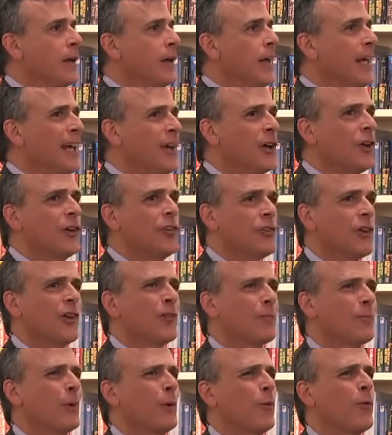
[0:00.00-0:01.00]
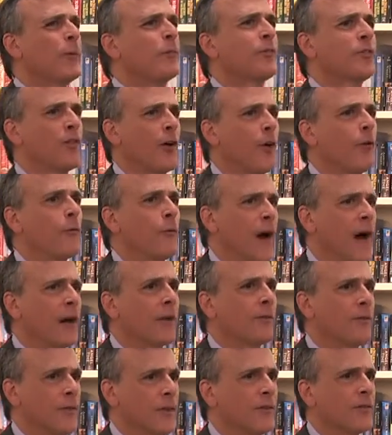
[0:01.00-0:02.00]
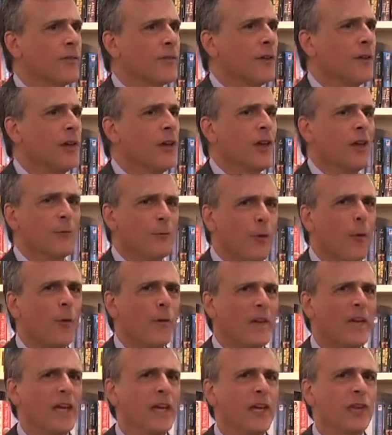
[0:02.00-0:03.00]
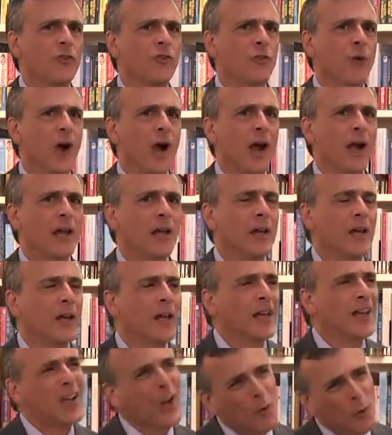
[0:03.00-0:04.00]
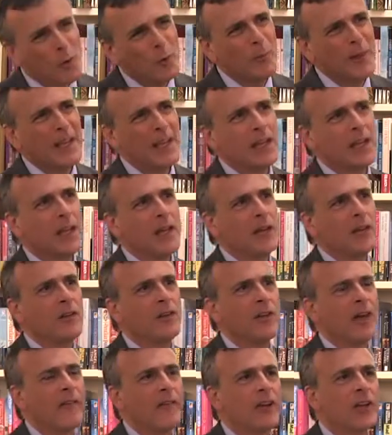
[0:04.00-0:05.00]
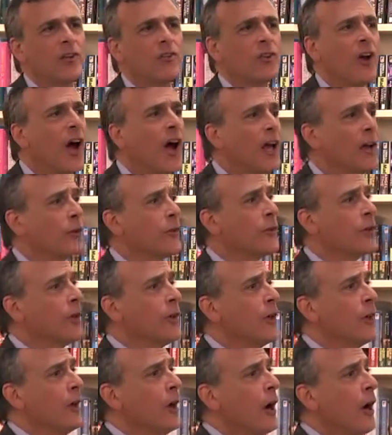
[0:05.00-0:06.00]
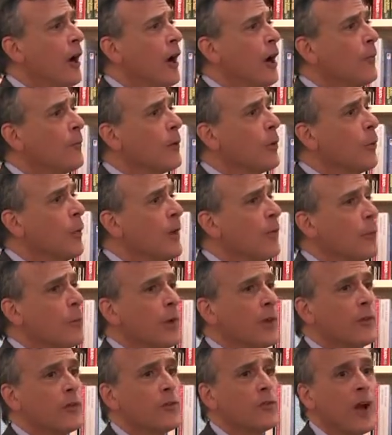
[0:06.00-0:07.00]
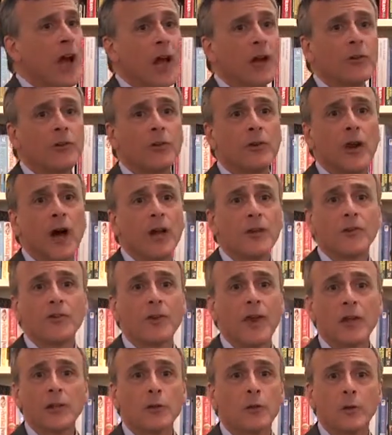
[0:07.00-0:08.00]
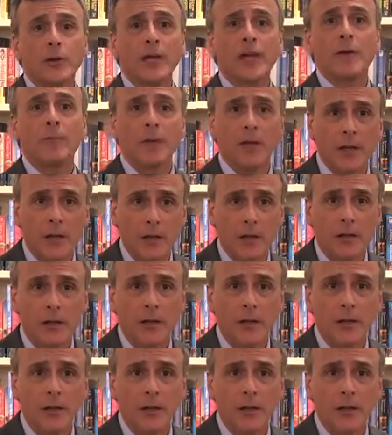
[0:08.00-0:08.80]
he could just pull himself out of this, if only he'd try. It would be akin to telling a child with childhood onset leukemia,